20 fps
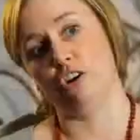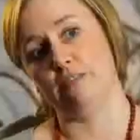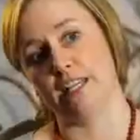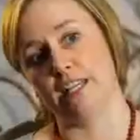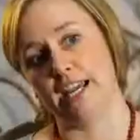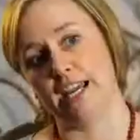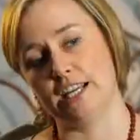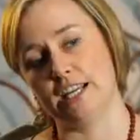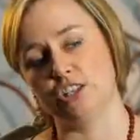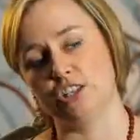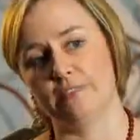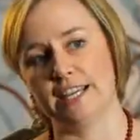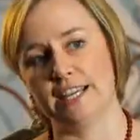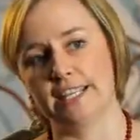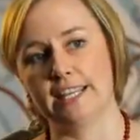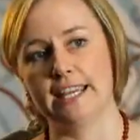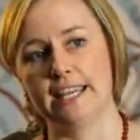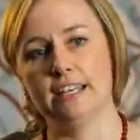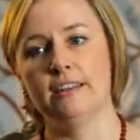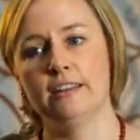over the age of
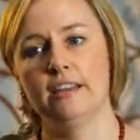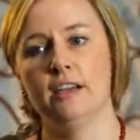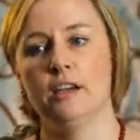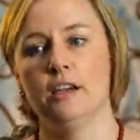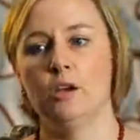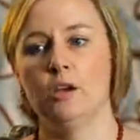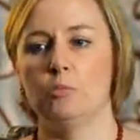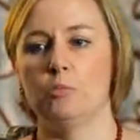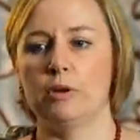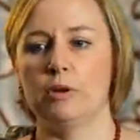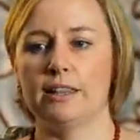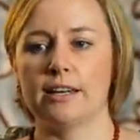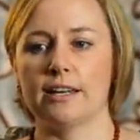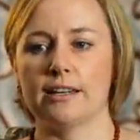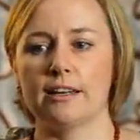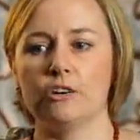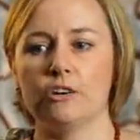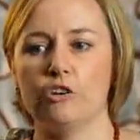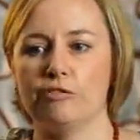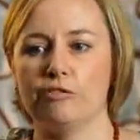18, but
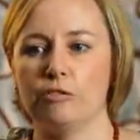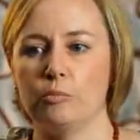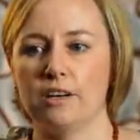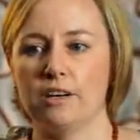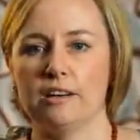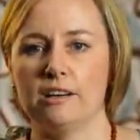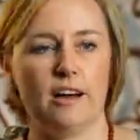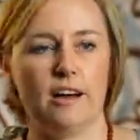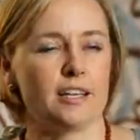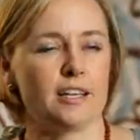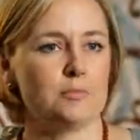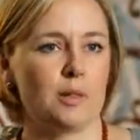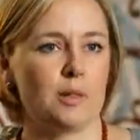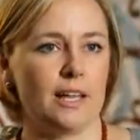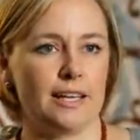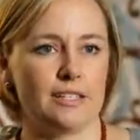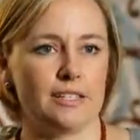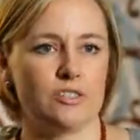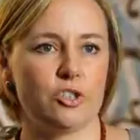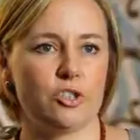that can often be a nice
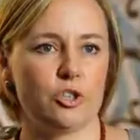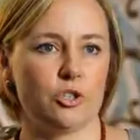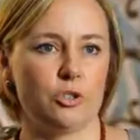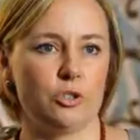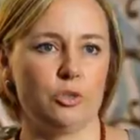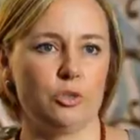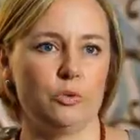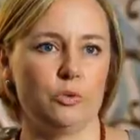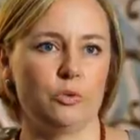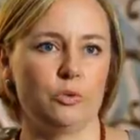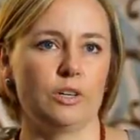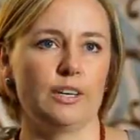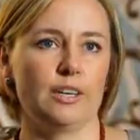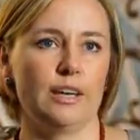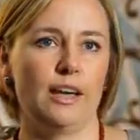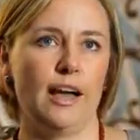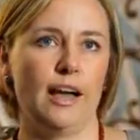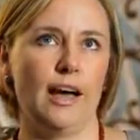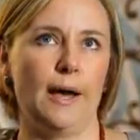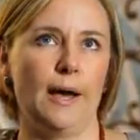place to
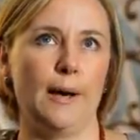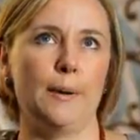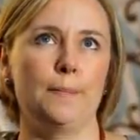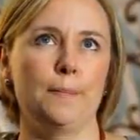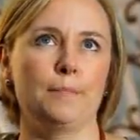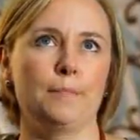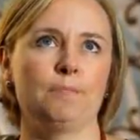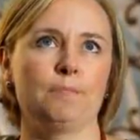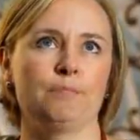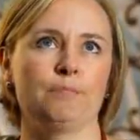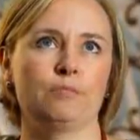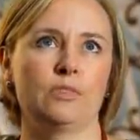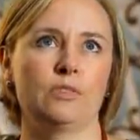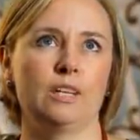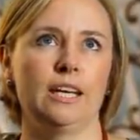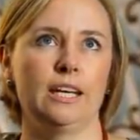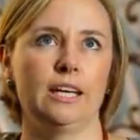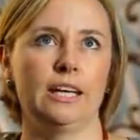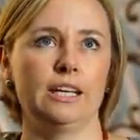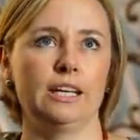
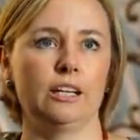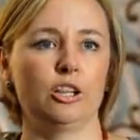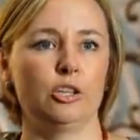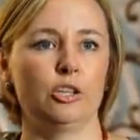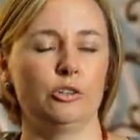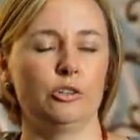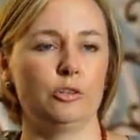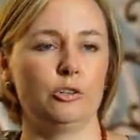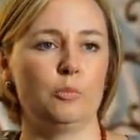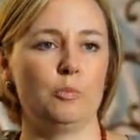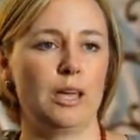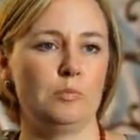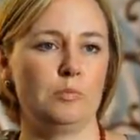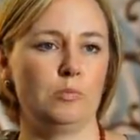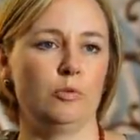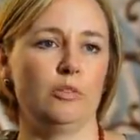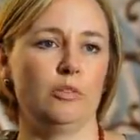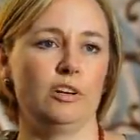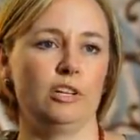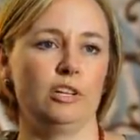include
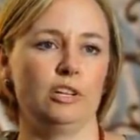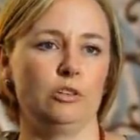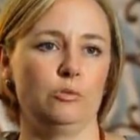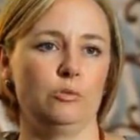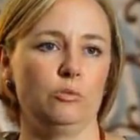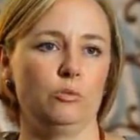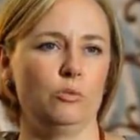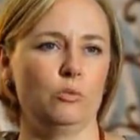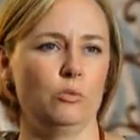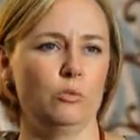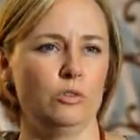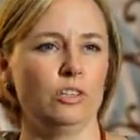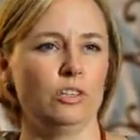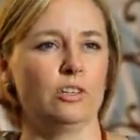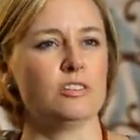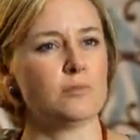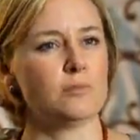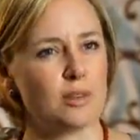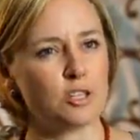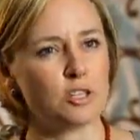people that
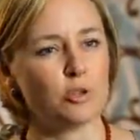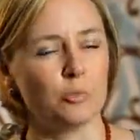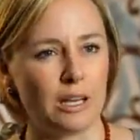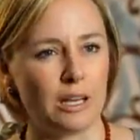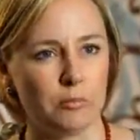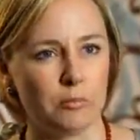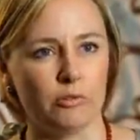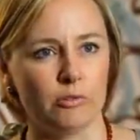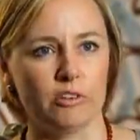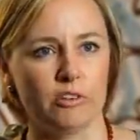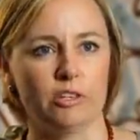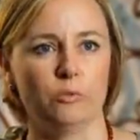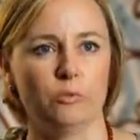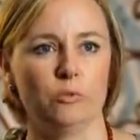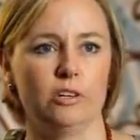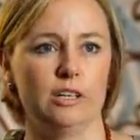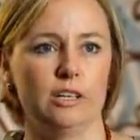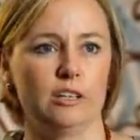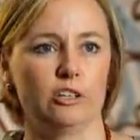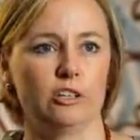special people that you
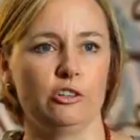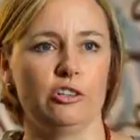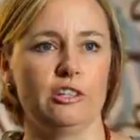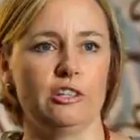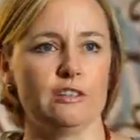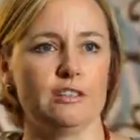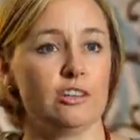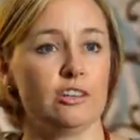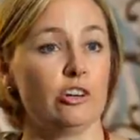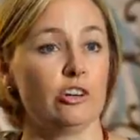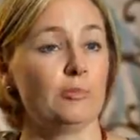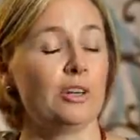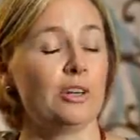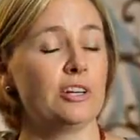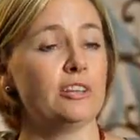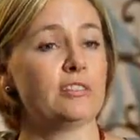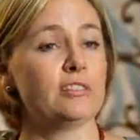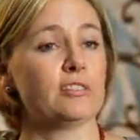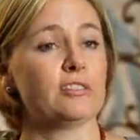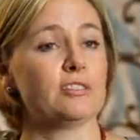want to include in the
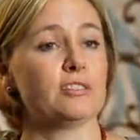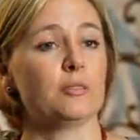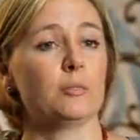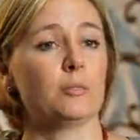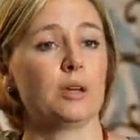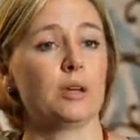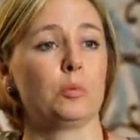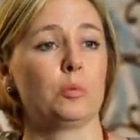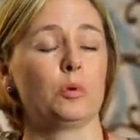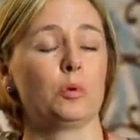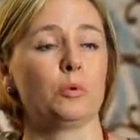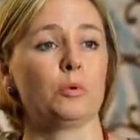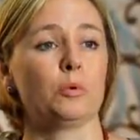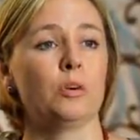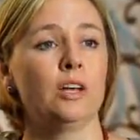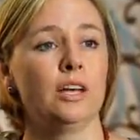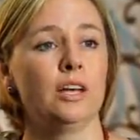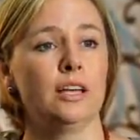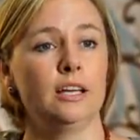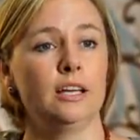ceremony. So some people